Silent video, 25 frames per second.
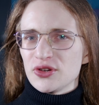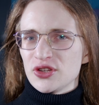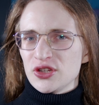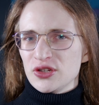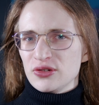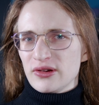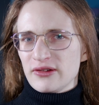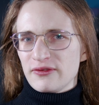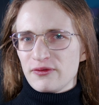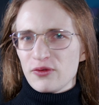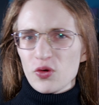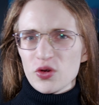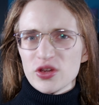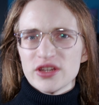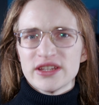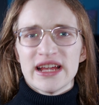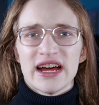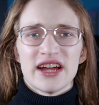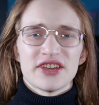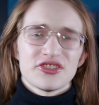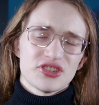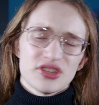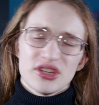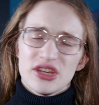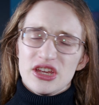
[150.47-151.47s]
to avoid
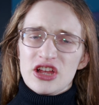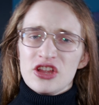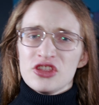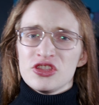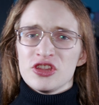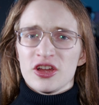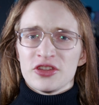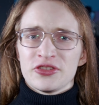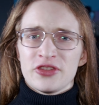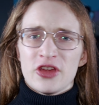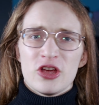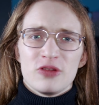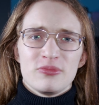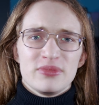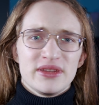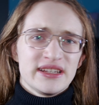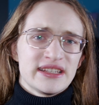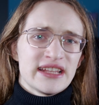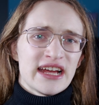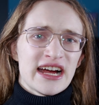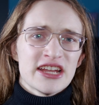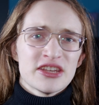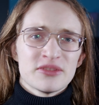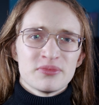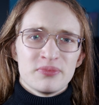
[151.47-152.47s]
that. Not only
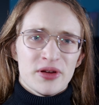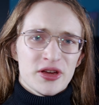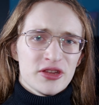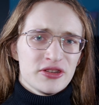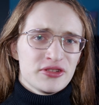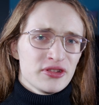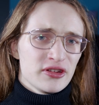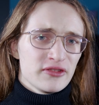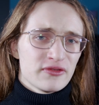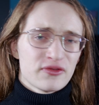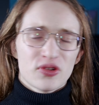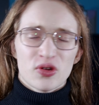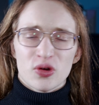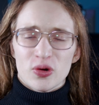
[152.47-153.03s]
that, but of